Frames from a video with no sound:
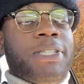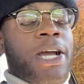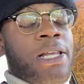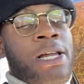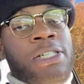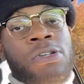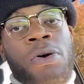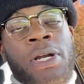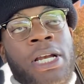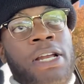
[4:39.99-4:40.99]
Carolina's
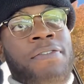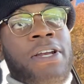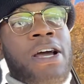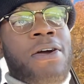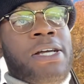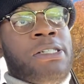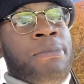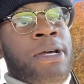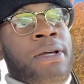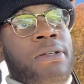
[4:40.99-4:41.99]
going in a different direction,
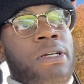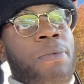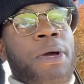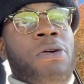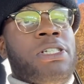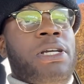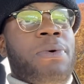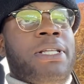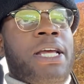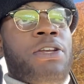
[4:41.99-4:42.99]
man. And we're going to see
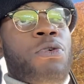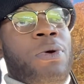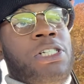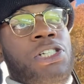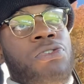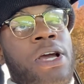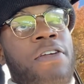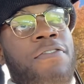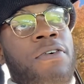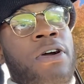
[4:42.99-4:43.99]
what they do. We just
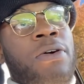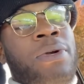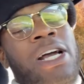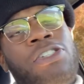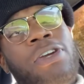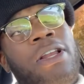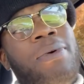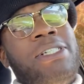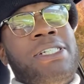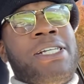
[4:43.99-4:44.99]
traded for it. Well, not traded. We
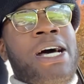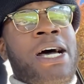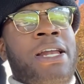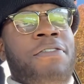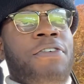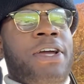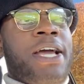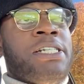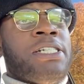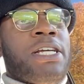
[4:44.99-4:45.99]
just signed a free
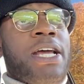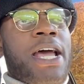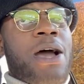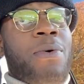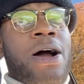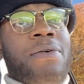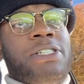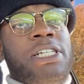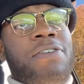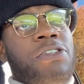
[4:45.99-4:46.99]
agent at wide
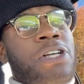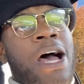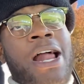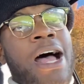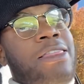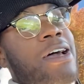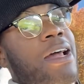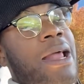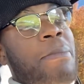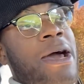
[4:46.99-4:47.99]
receiver. So I, I
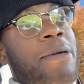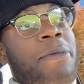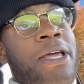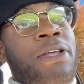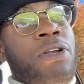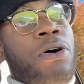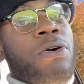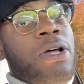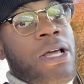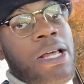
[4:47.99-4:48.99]
thought that might have been, you
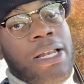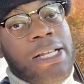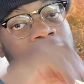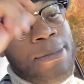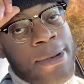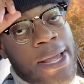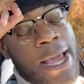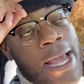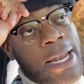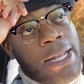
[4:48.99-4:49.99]
know, they tipping their
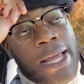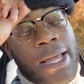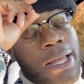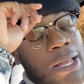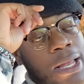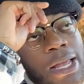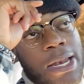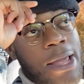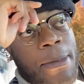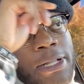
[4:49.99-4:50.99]
hat that they
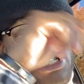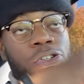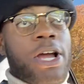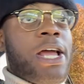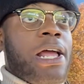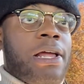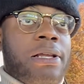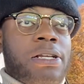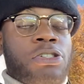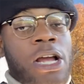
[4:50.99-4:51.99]
they about to trade
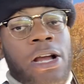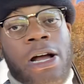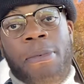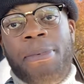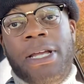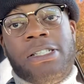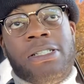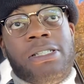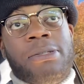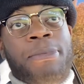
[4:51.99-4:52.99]
trade a couple
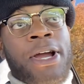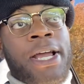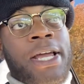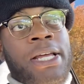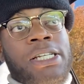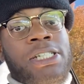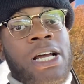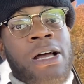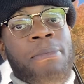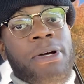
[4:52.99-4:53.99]
pieces to bring in
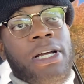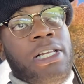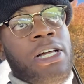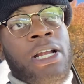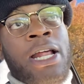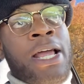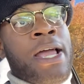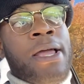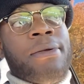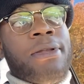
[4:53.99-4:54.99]
Deshaun, but clearly they
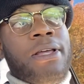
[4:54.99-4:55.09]
ain't.